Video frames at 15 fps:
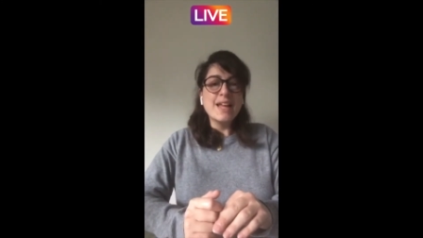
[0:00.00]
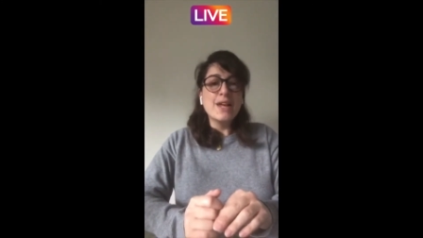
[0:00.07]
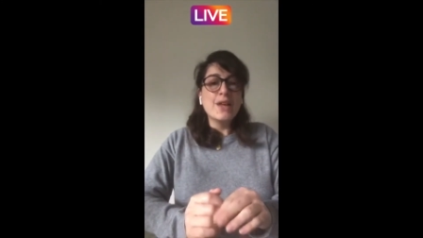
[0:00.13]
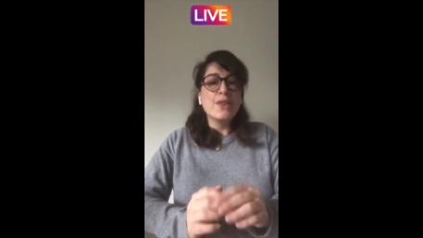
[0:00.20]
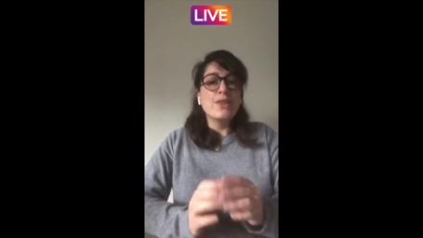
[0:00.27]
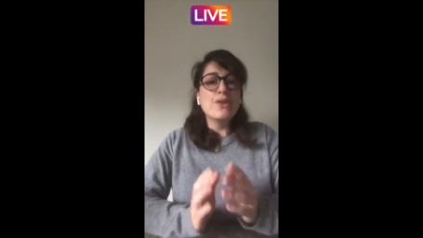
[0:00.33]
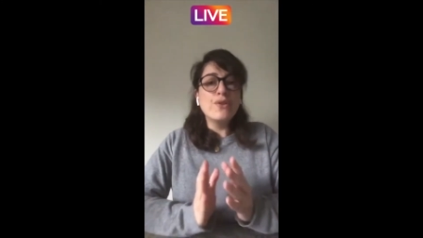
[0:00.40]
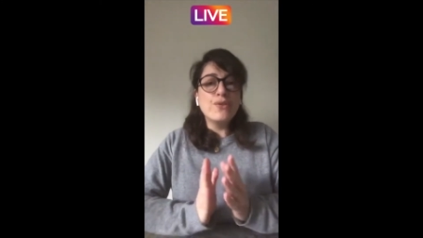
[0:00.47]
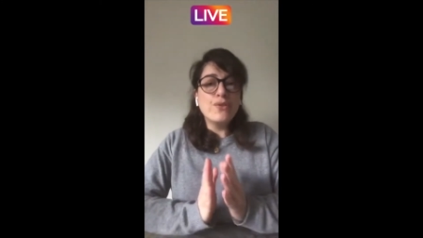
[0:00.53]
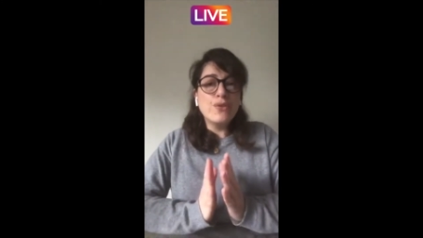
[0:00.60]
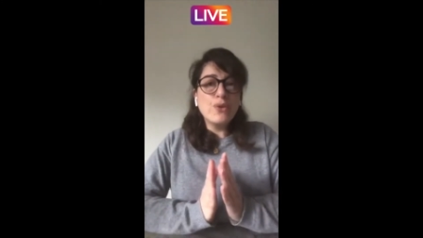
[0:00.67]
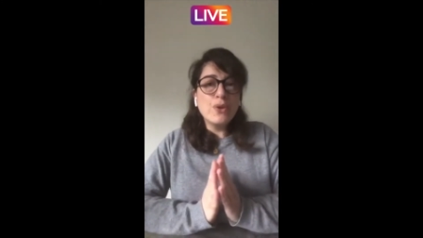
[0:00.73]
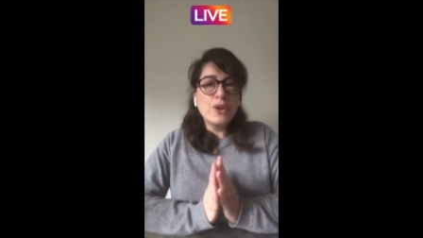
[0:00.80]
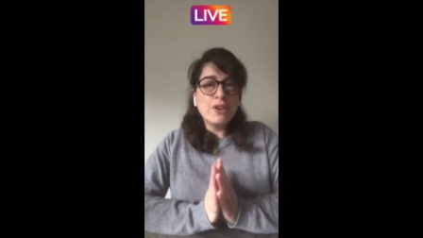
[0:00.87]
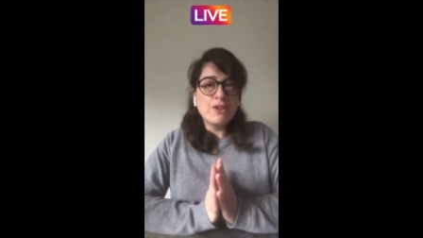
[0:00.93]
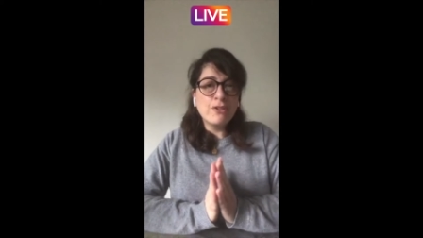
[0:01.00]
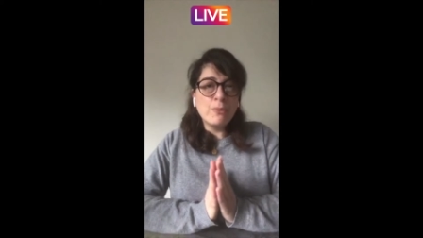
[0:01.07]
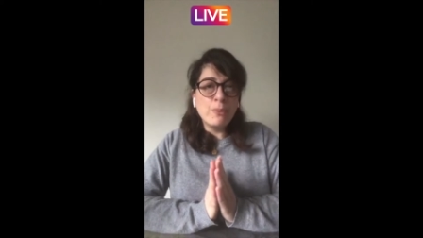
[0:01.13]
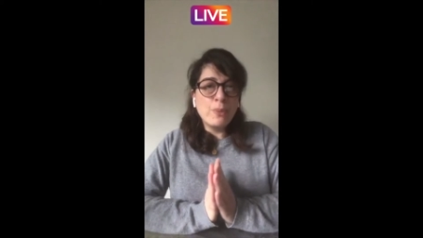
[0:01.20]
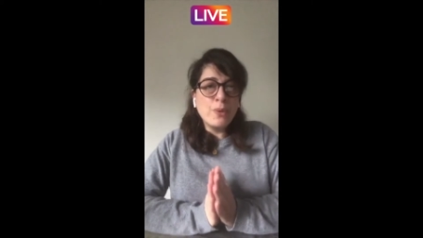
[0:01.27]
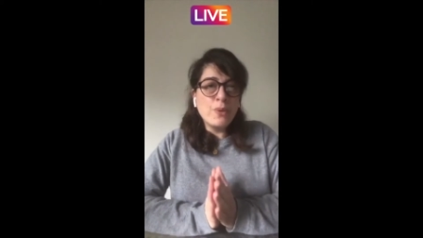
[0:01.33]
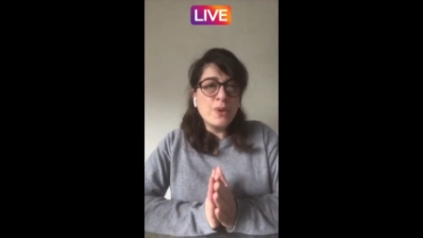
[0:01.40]
The fourth
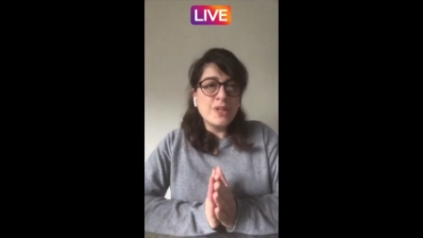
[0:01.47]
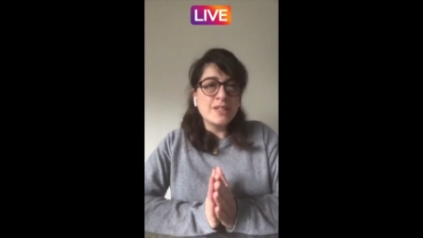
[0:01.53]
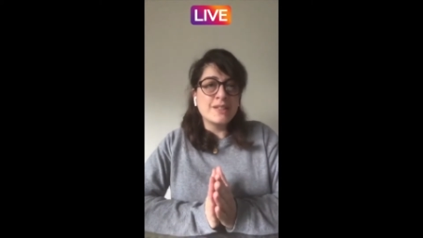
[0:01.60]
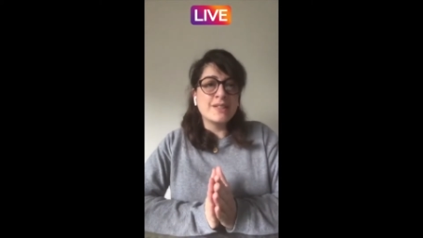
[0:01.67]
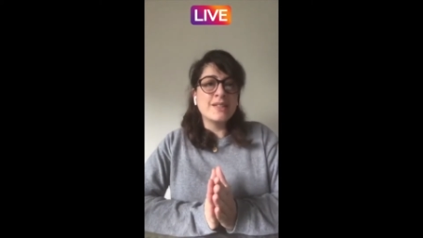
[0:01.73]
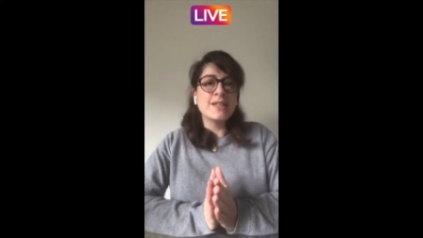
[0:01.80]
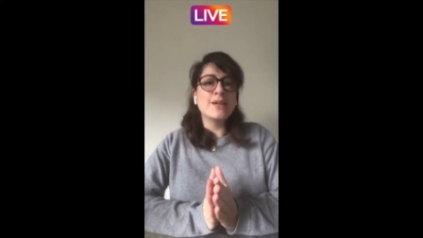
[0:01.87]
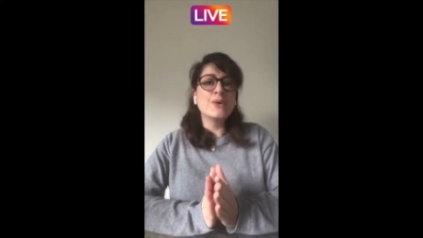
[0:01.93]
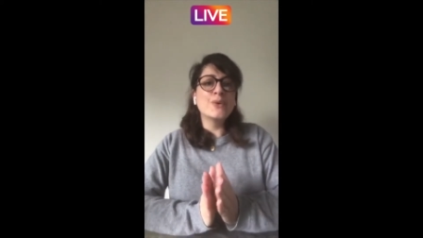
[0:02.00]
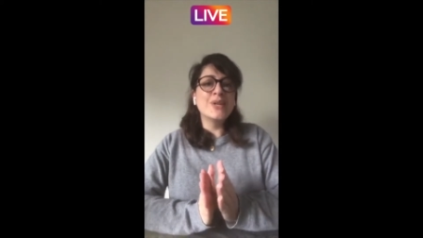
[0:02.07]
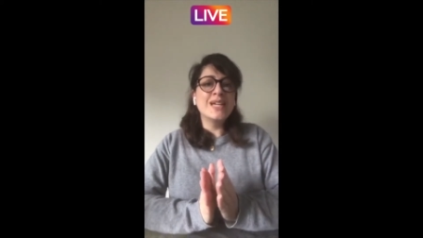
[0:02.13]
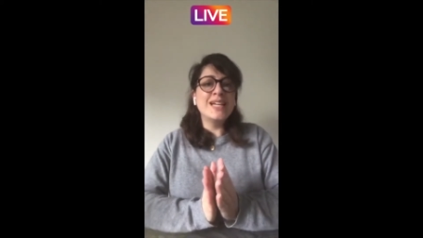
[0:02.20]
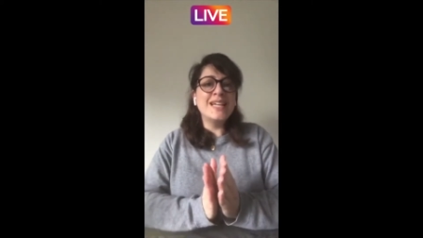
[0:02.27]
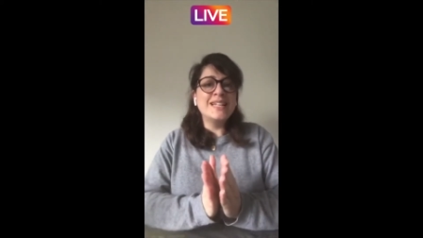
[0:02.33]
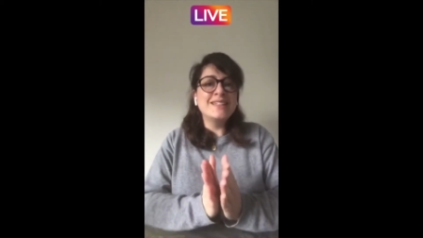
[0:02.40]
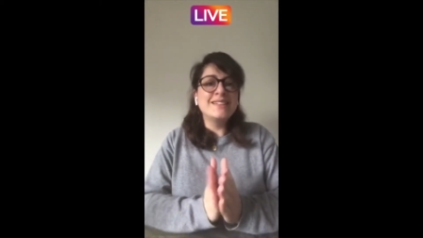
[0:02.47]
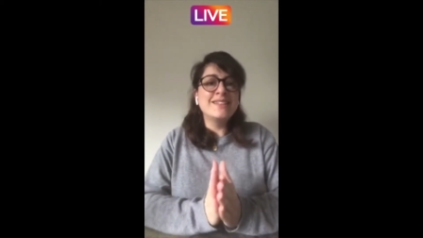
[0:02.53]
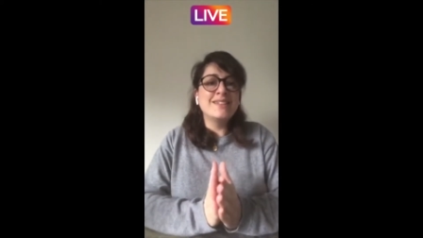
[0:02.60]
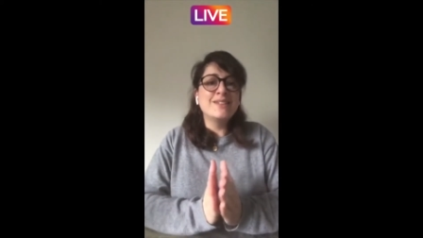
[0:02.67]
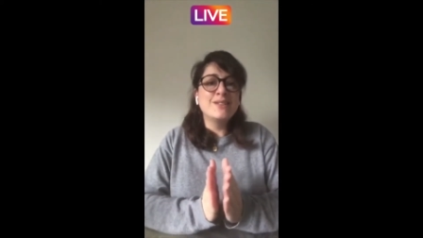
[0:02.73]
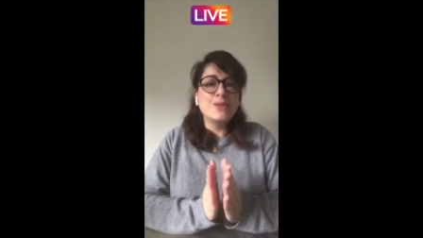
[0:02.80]
point related